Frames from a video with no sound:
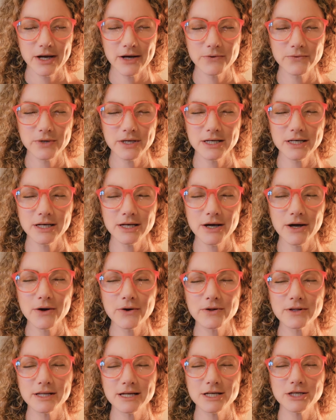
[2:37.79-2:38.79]
And we
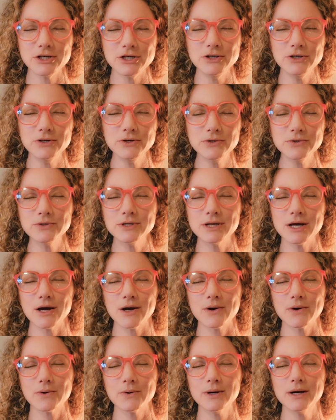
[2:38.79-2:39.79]
know that you
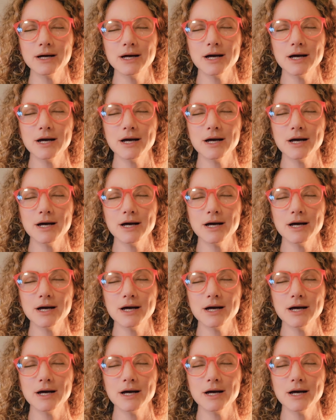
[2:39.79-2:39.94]
know